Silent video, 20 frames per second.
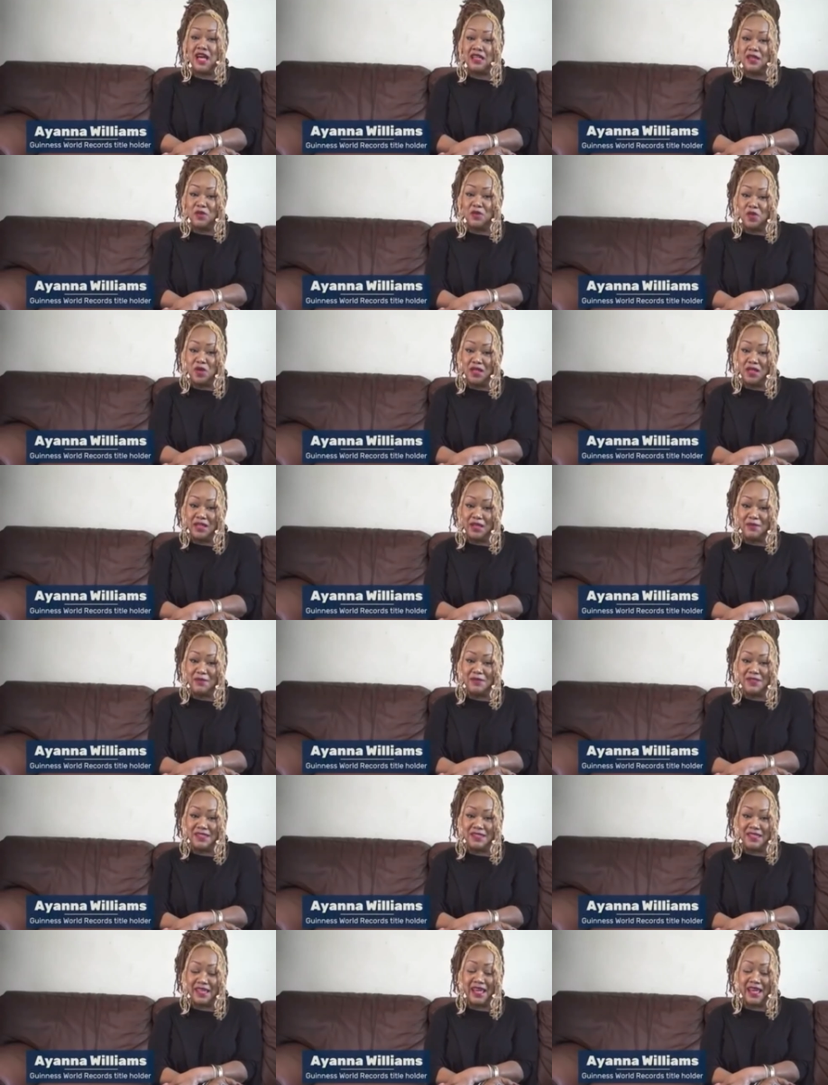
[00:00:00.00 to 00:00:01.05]
Johnny
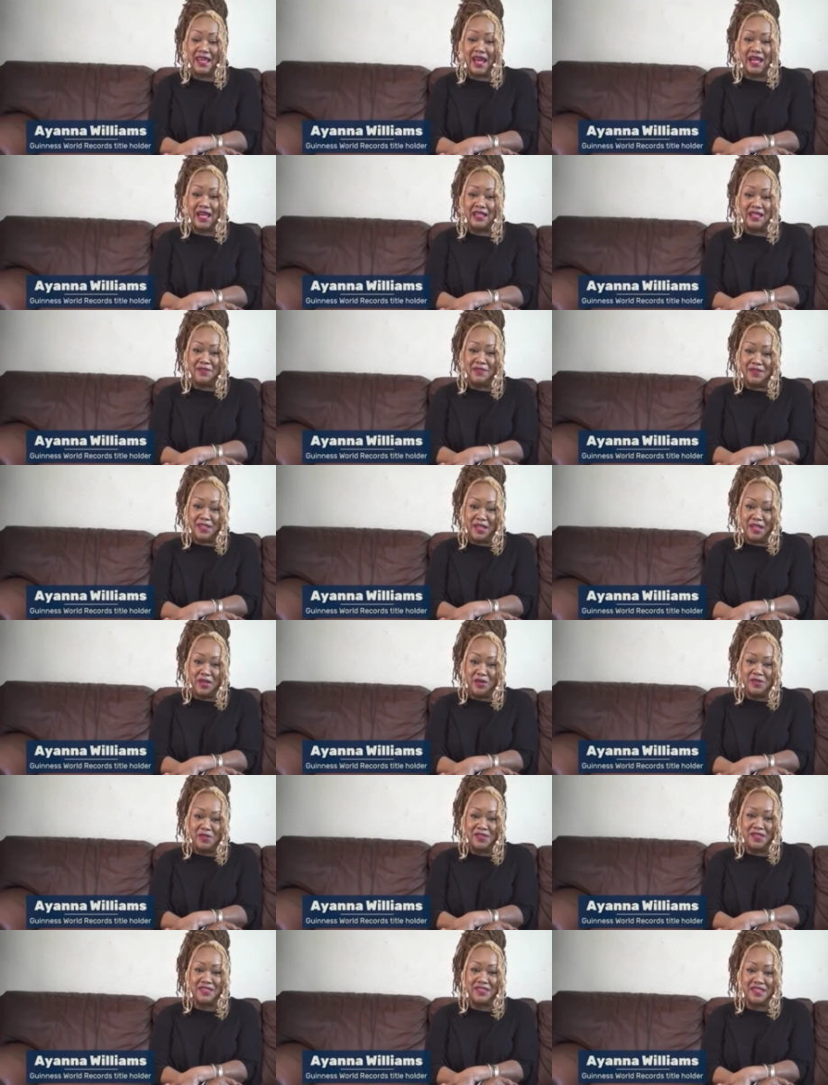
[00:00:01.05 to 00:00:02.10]
Williams, and I live in
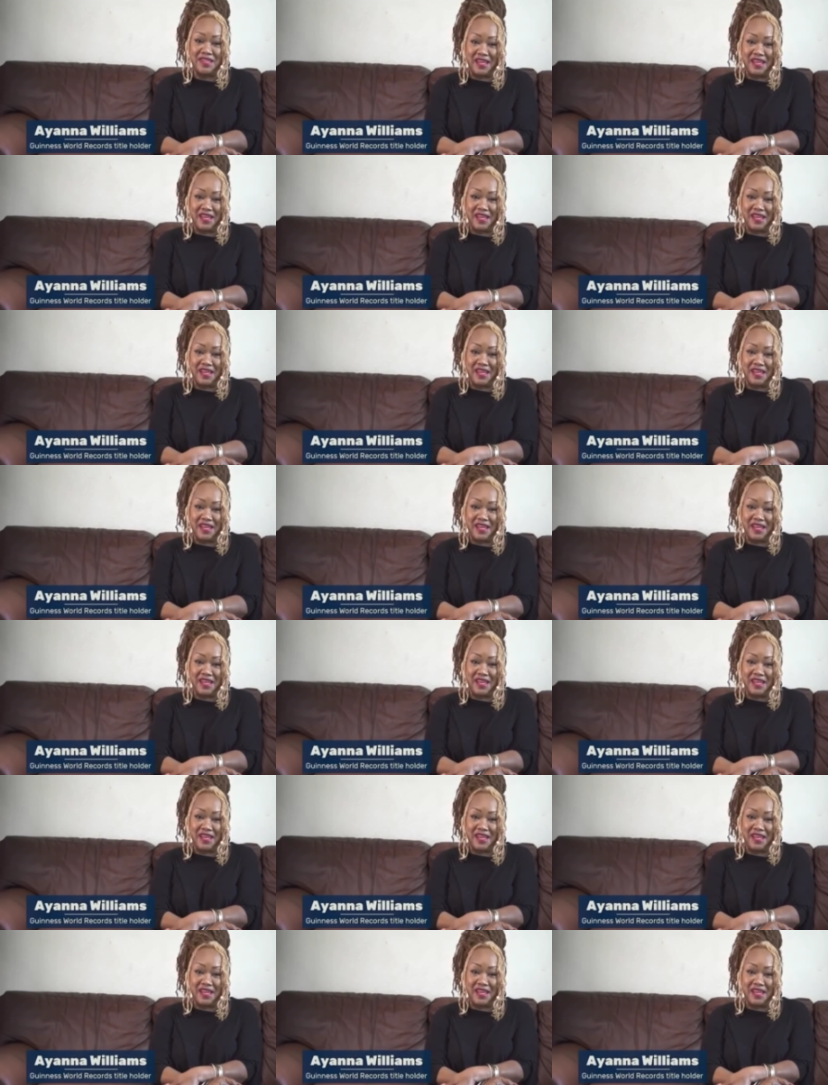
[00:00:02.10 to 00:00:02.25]
Houston,